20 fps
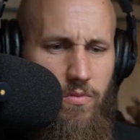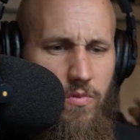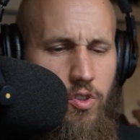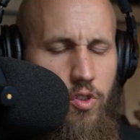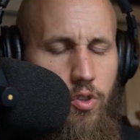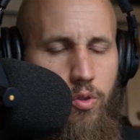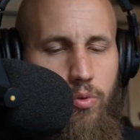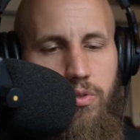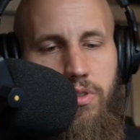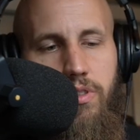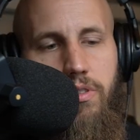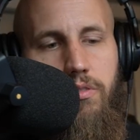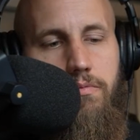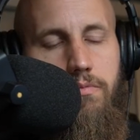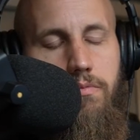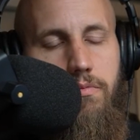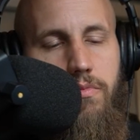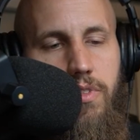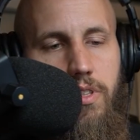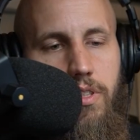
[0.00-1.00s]
to
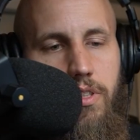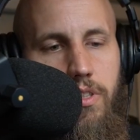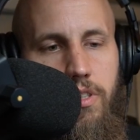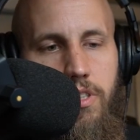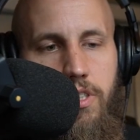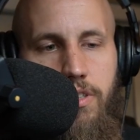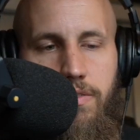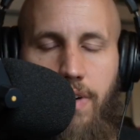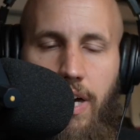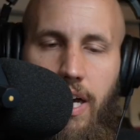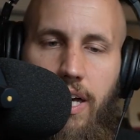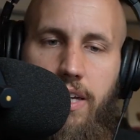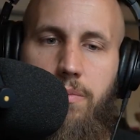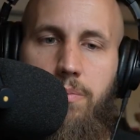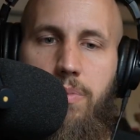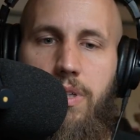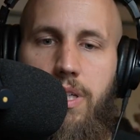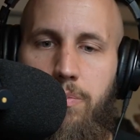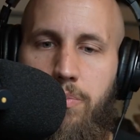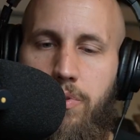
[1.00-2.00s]

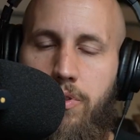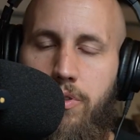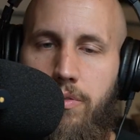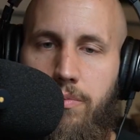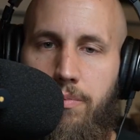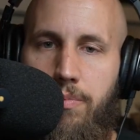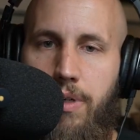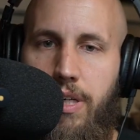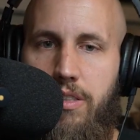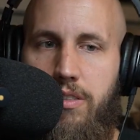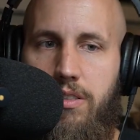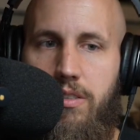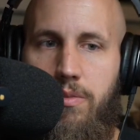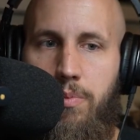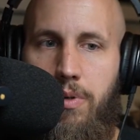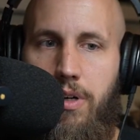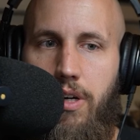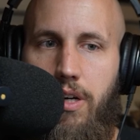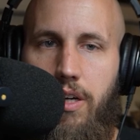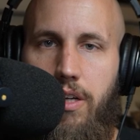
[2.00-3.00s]
divide people based
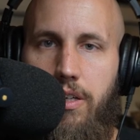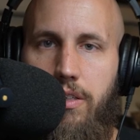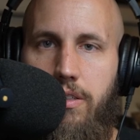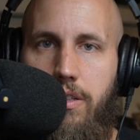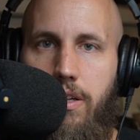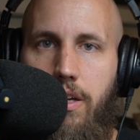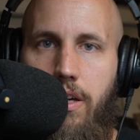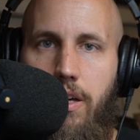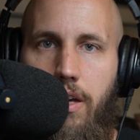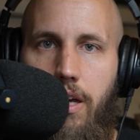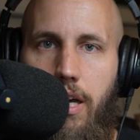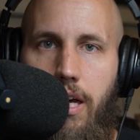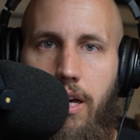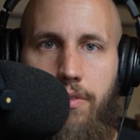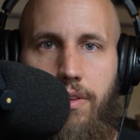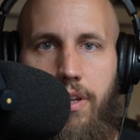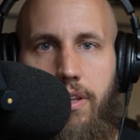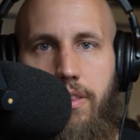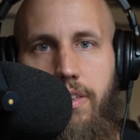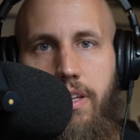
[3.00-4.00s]
upon
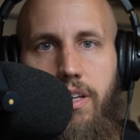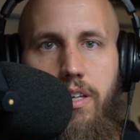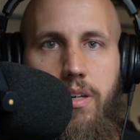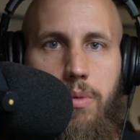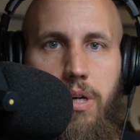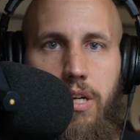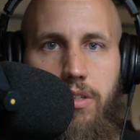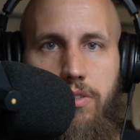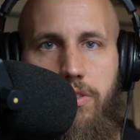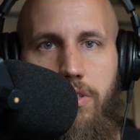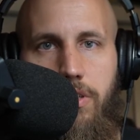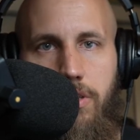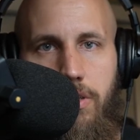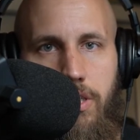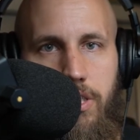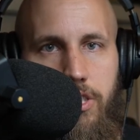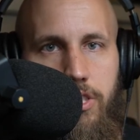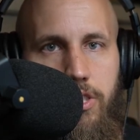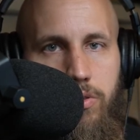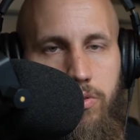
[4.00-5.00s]
how they think about
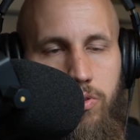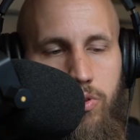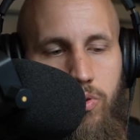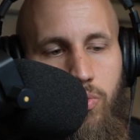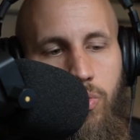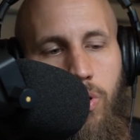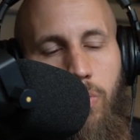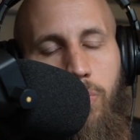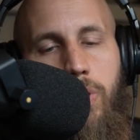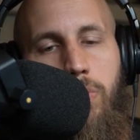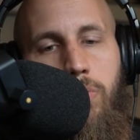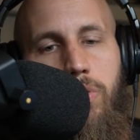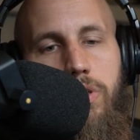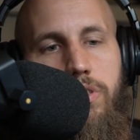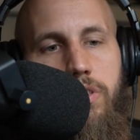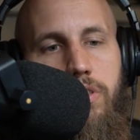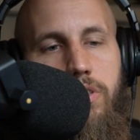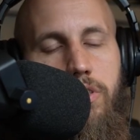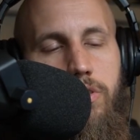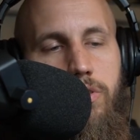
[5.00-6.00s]
certain issues. What we
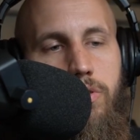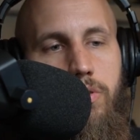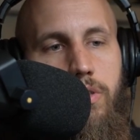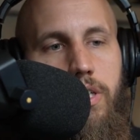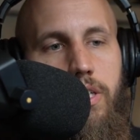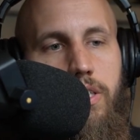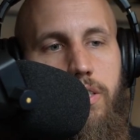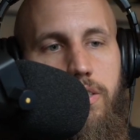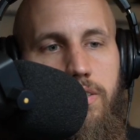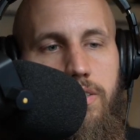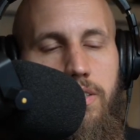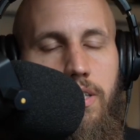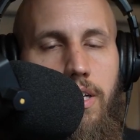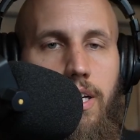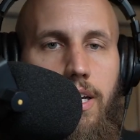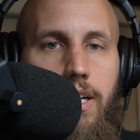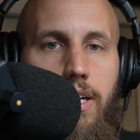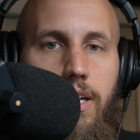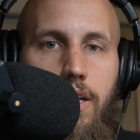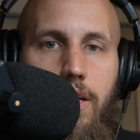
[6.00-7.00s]
want to do is
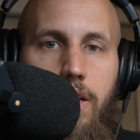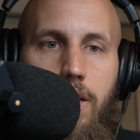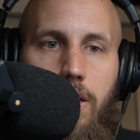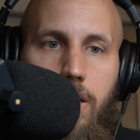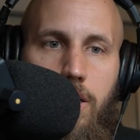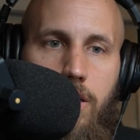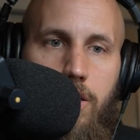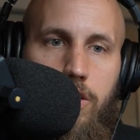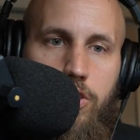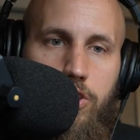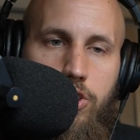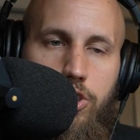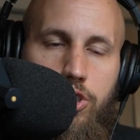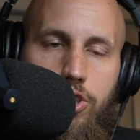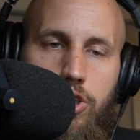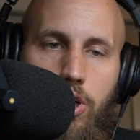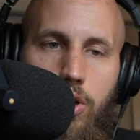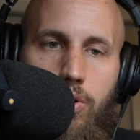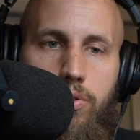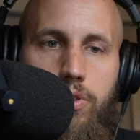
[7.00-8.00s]

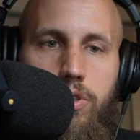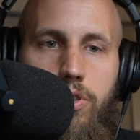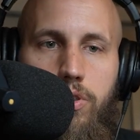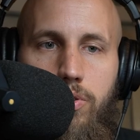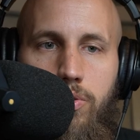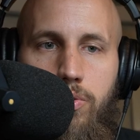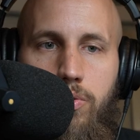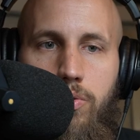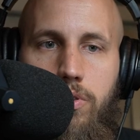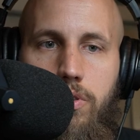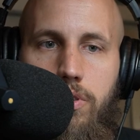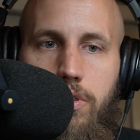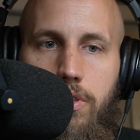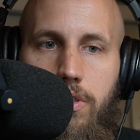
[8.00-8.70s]
show you